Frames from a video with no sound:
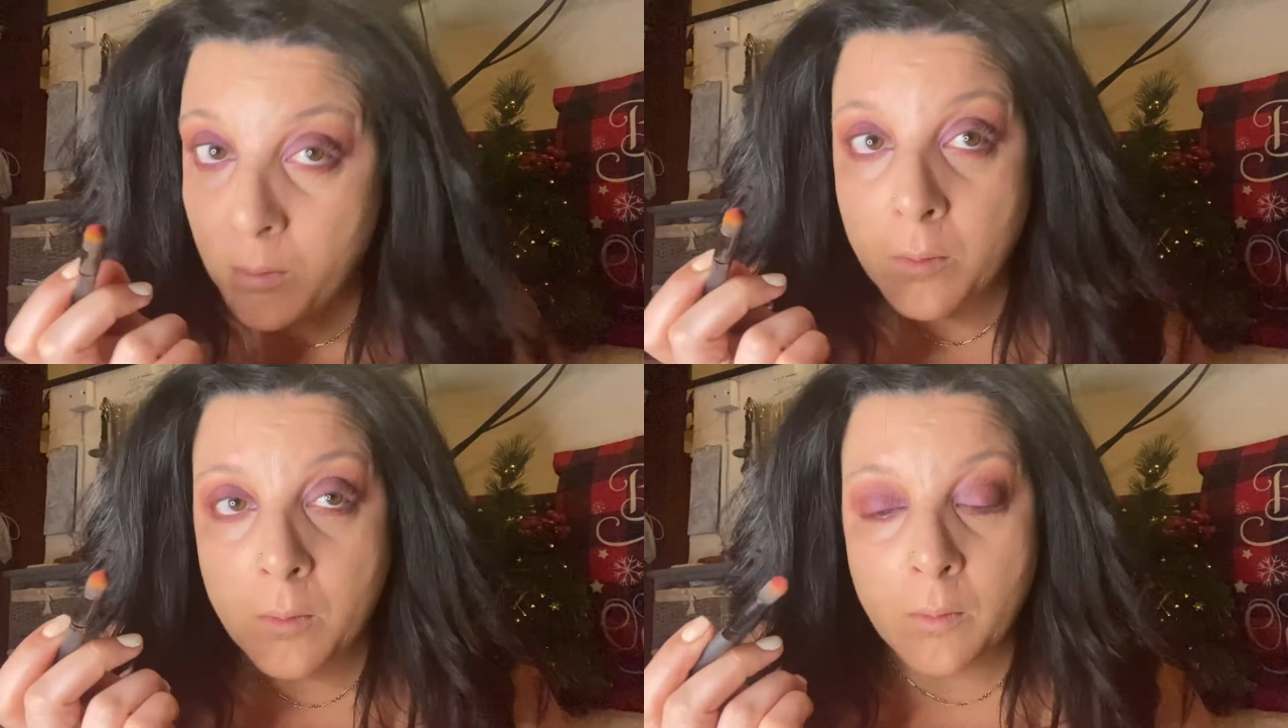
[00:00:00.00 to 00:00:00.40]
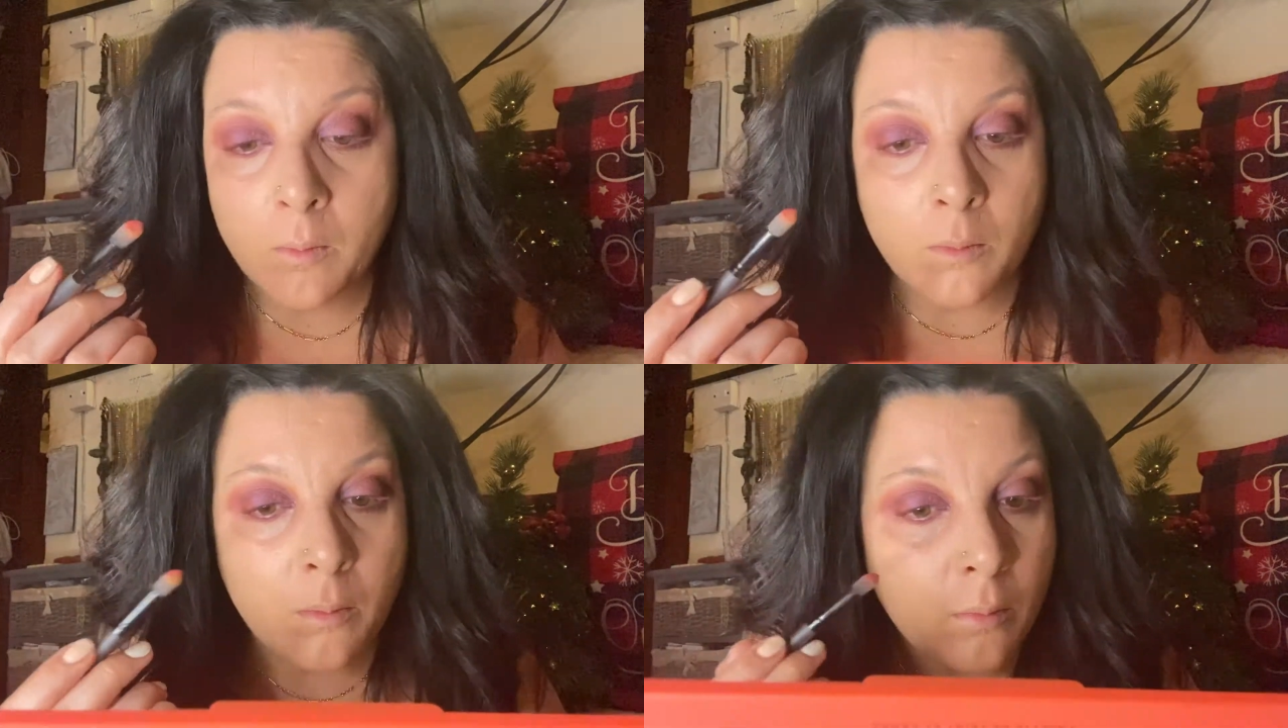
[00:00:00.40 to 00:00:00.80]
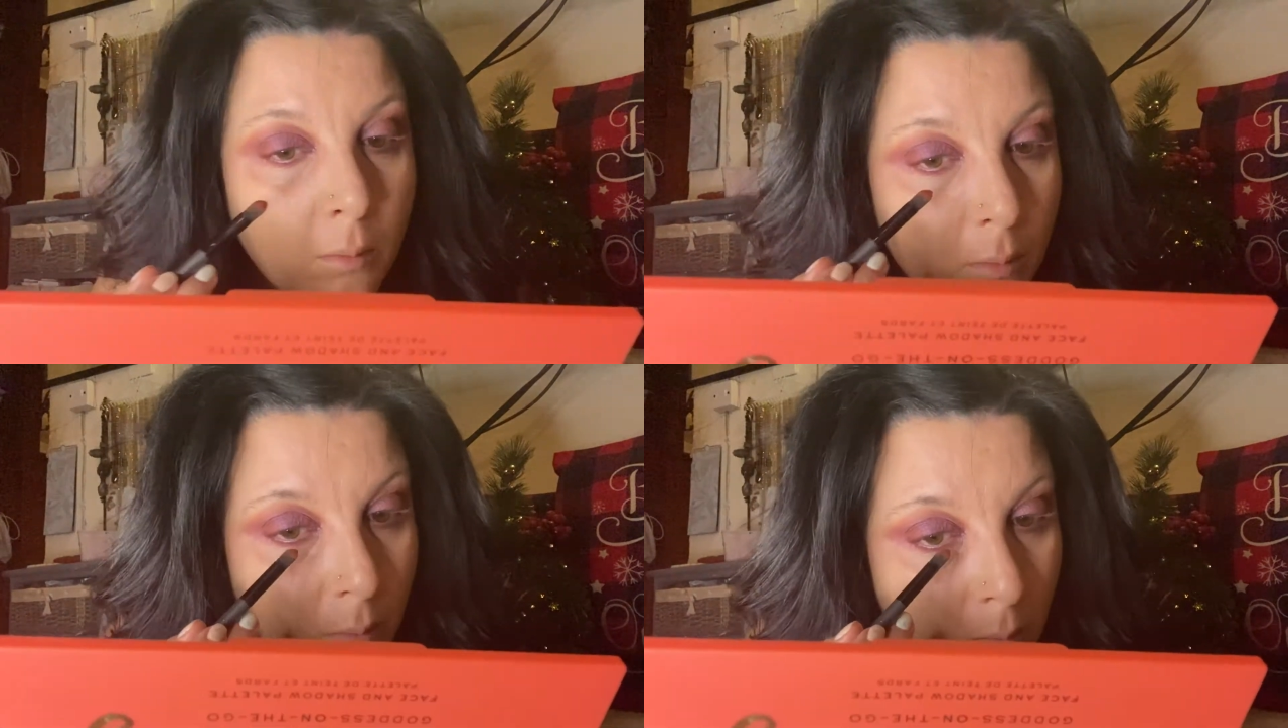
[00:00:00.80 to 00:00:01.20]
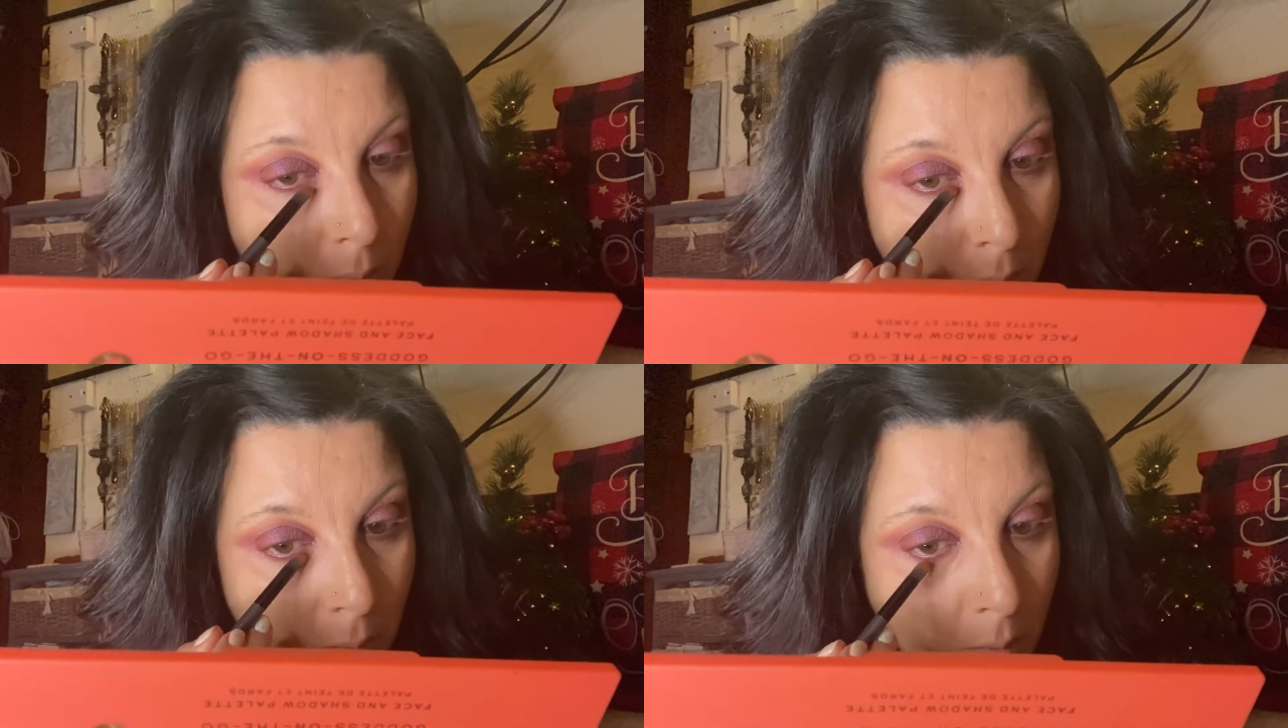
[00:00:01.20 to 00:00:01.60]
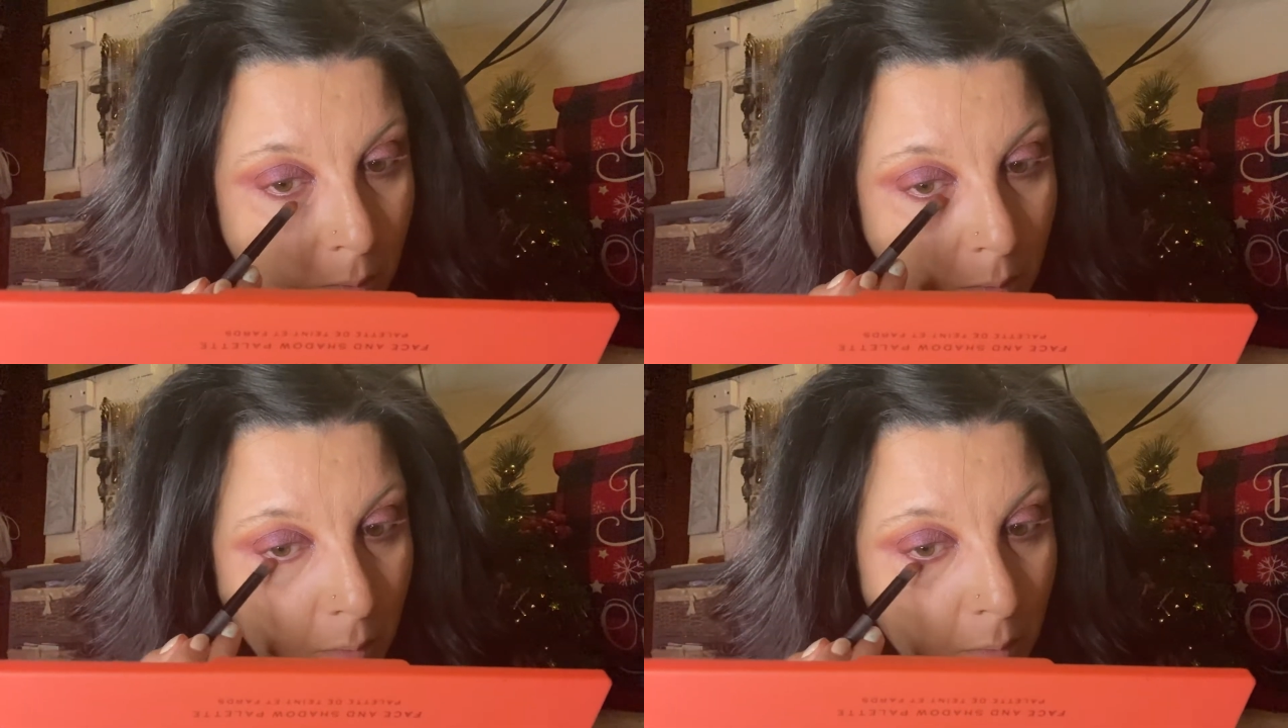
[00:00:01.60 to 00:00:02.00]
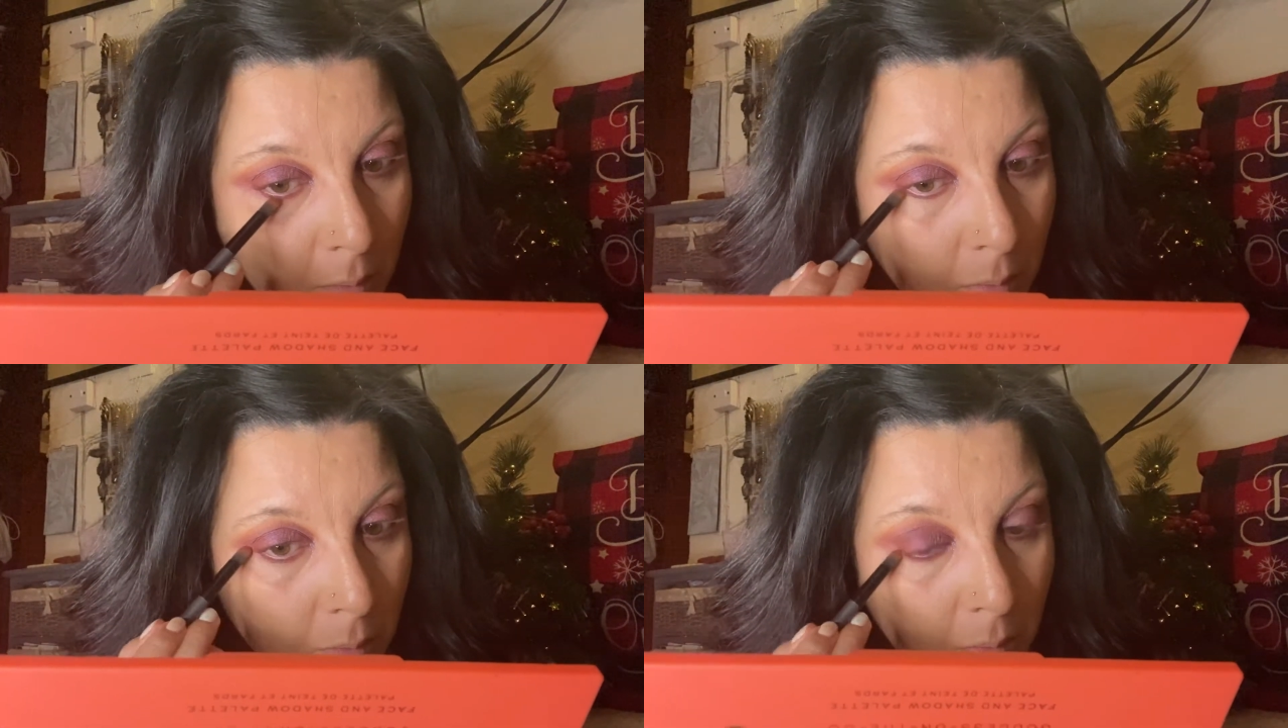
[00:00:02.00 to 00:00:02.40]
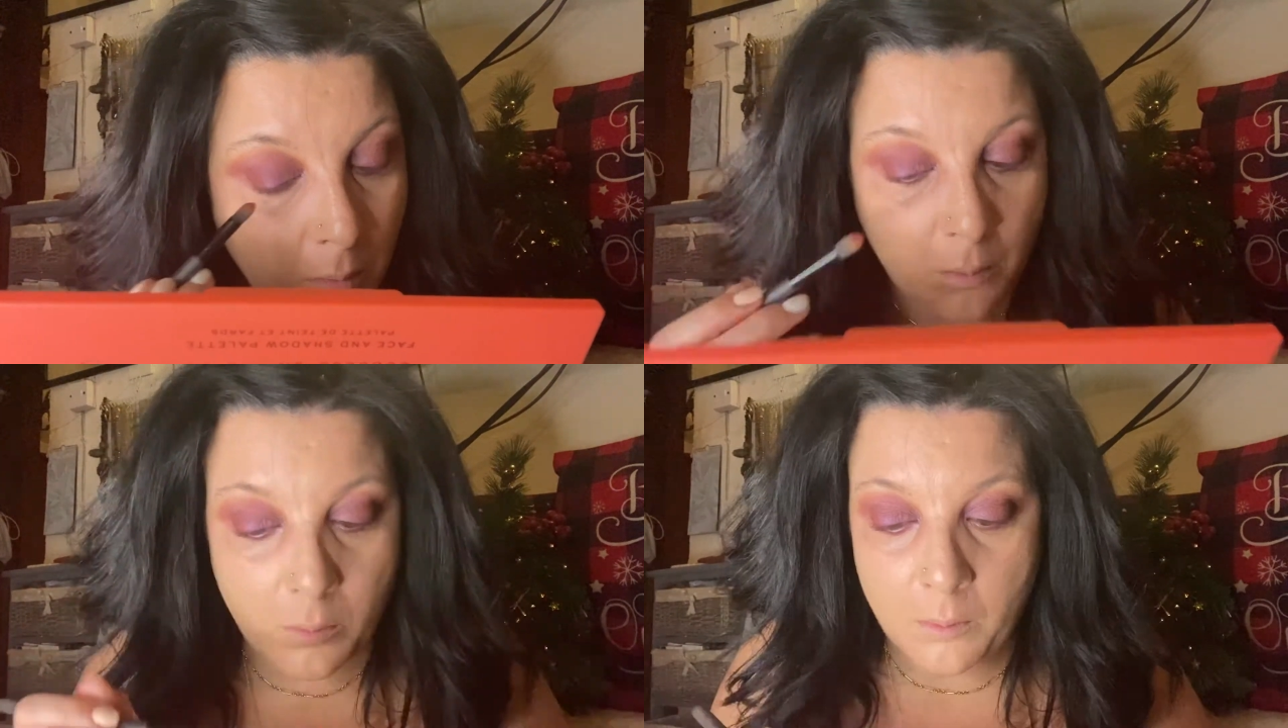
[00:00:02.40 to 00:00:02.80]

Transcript: in my eyes, but you know, hey-ho, that's my life.